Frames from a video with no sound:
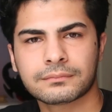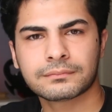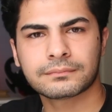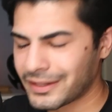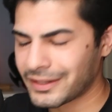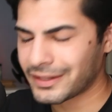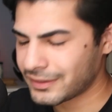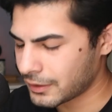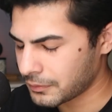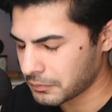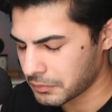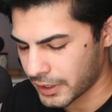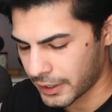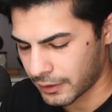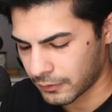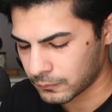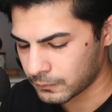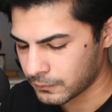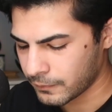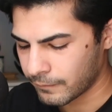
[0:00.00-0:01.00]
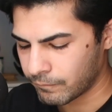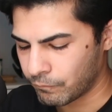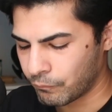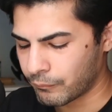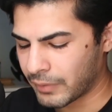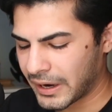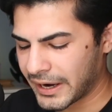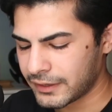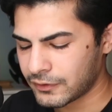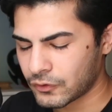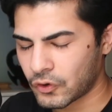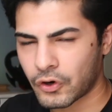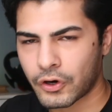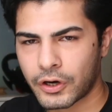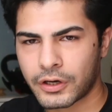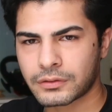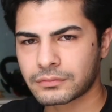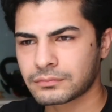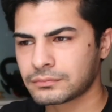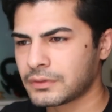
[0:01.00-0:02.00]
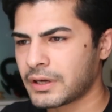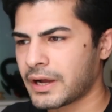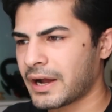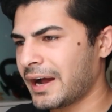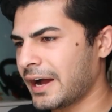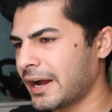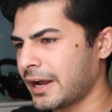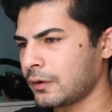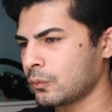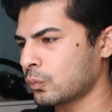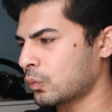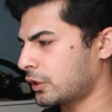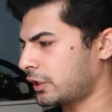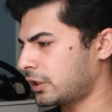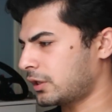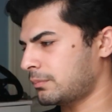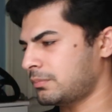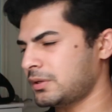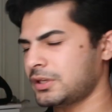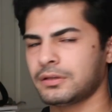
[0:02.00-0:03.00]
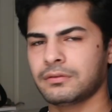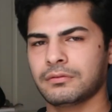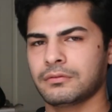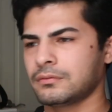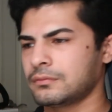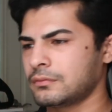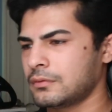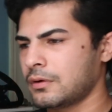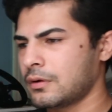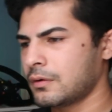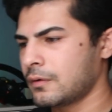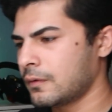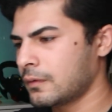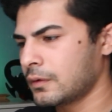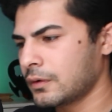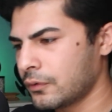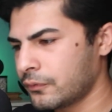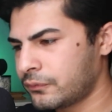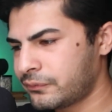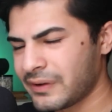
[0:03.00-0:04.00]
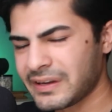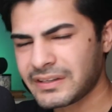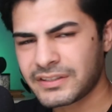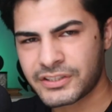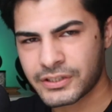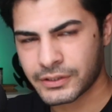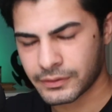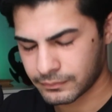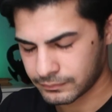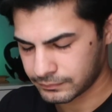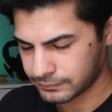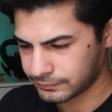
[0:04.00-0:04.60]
Write them down. Mine are, I want to be fit,